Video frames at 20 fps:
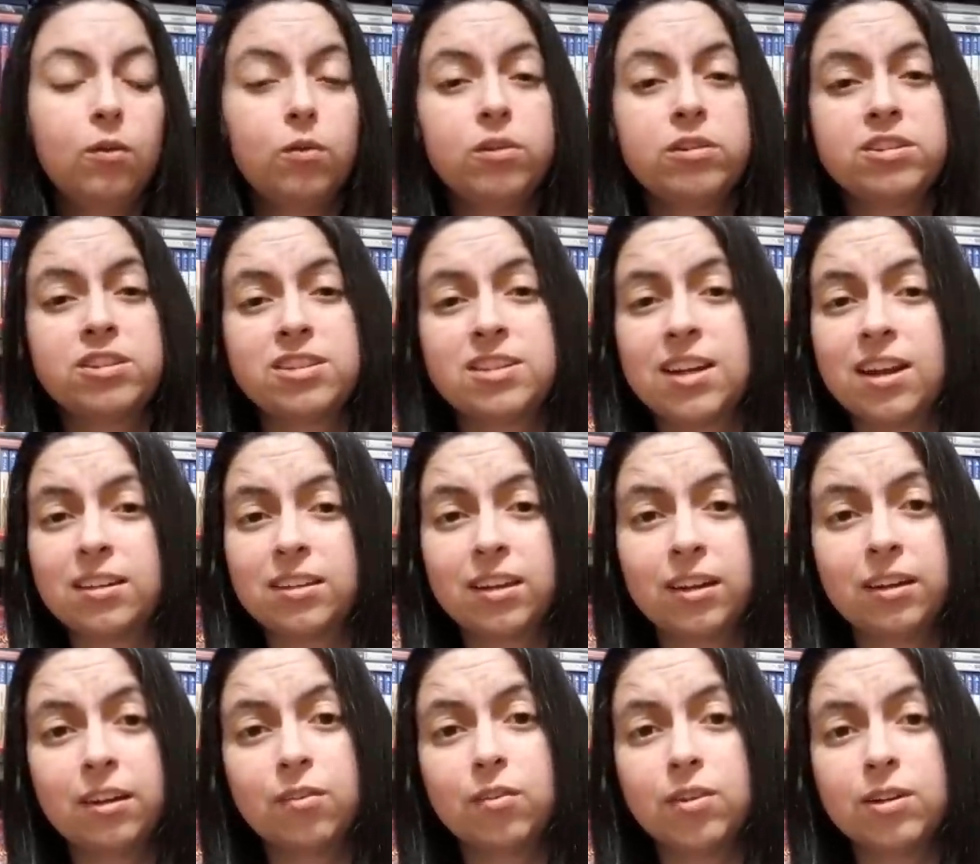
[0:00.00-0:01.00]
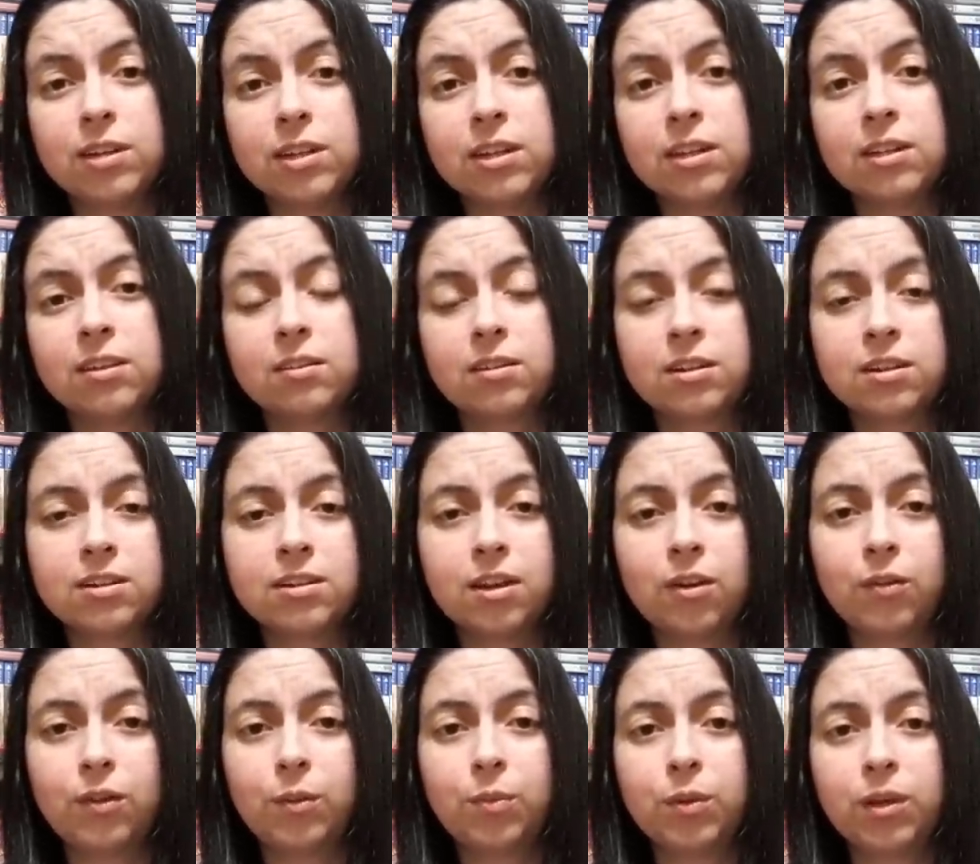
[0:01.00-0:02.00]
which sadly I never did, because
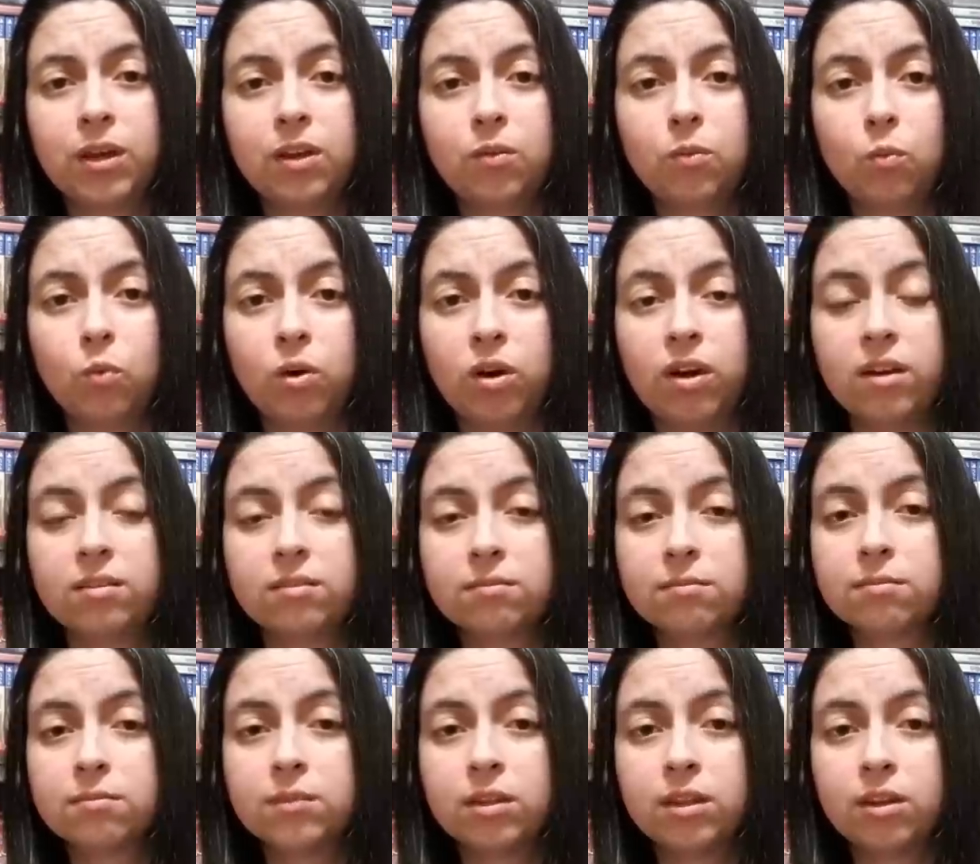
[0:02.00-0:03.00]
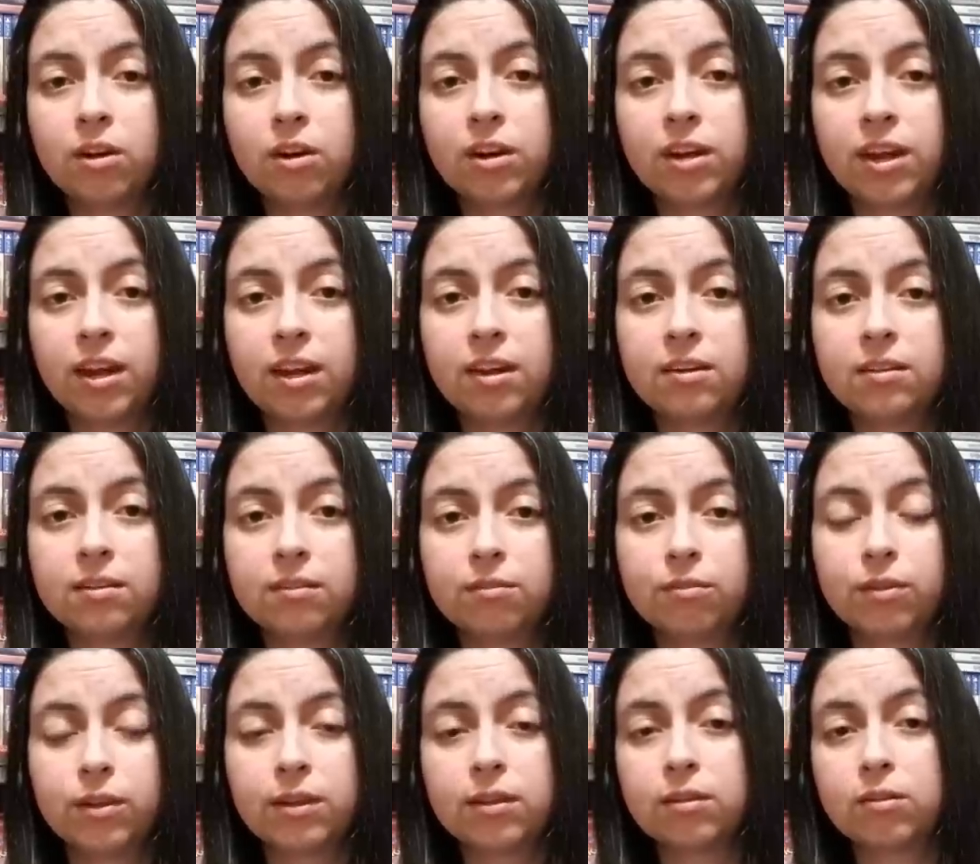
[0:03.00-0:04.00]
I only played one in the arcade
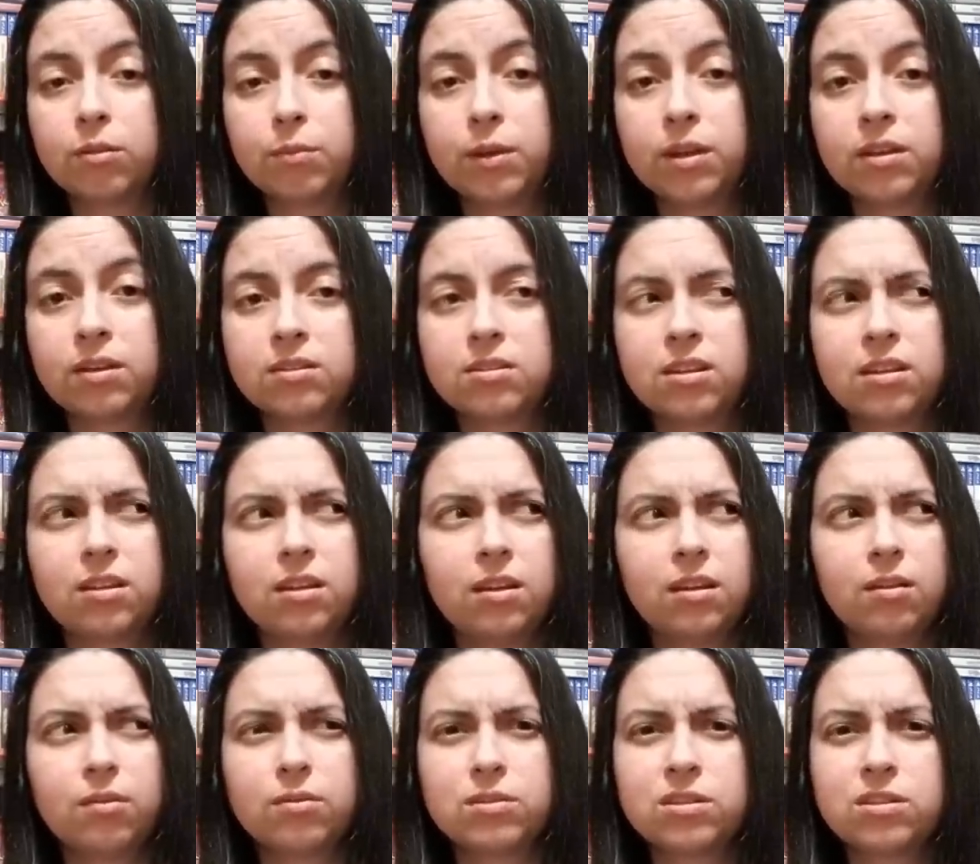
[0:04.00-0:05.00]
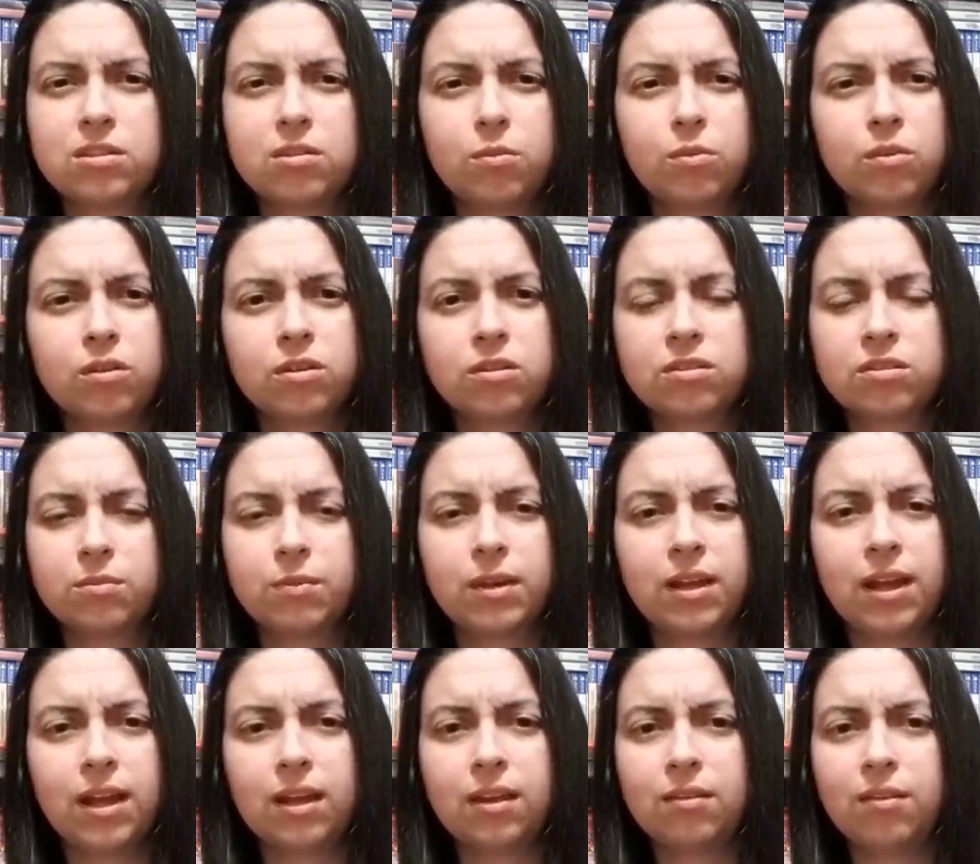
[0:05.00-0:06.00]
for like a little bit, because I think it was somewhere
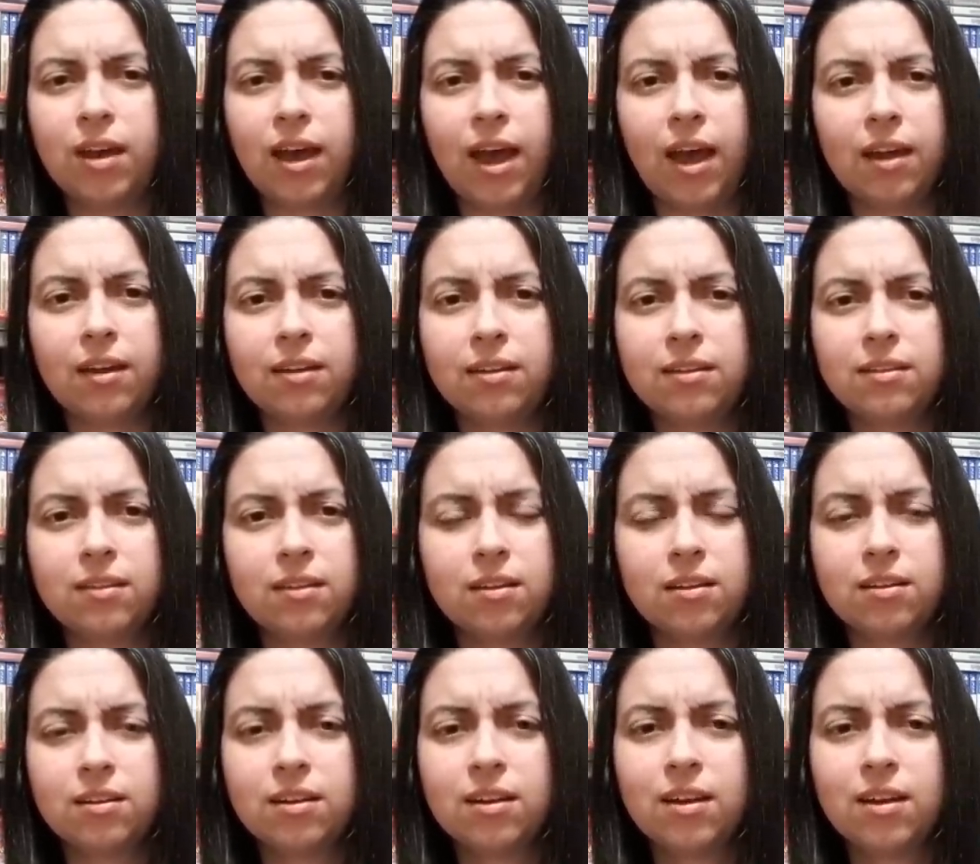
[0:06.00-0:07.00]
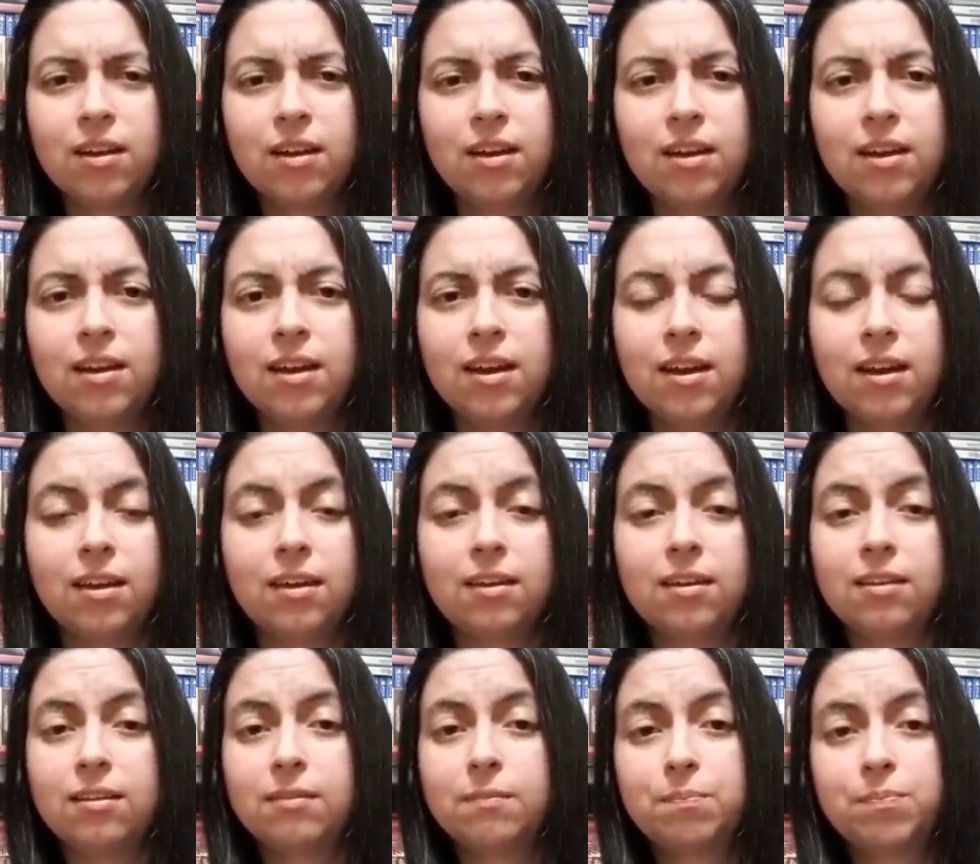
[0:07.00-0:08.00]
somebody had it in there,
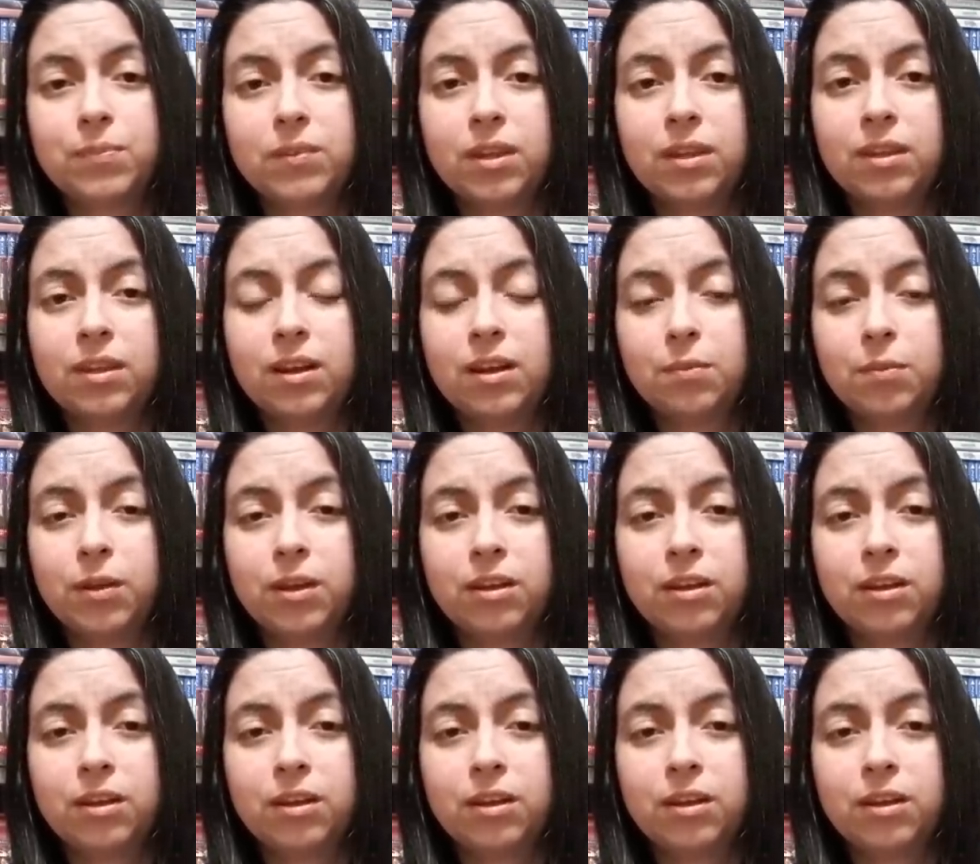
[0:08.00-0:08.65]
and then I